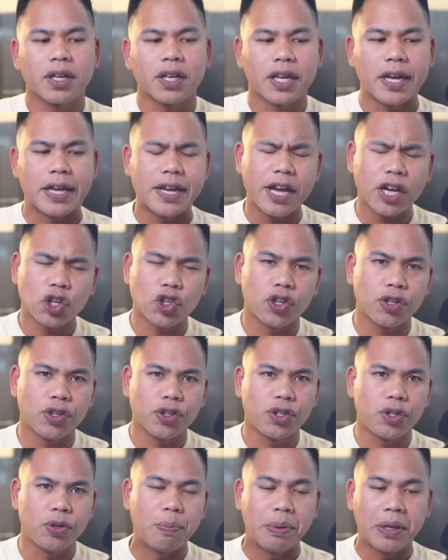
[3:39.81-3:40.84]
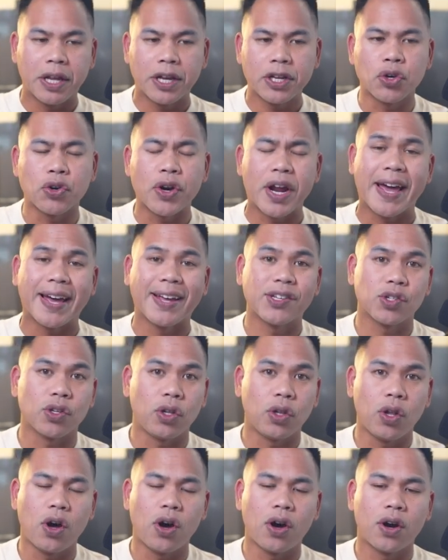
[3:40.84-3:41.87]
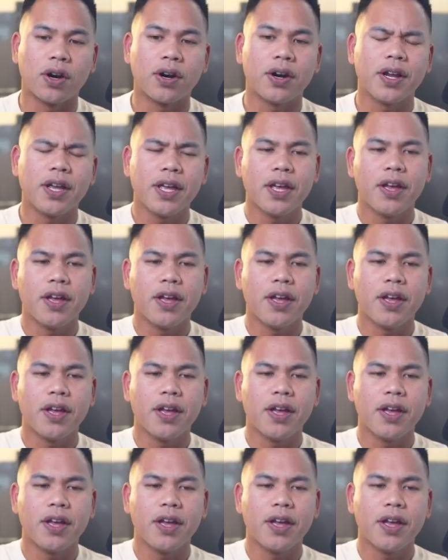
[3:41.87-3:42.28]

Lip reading: connections to plug your XLR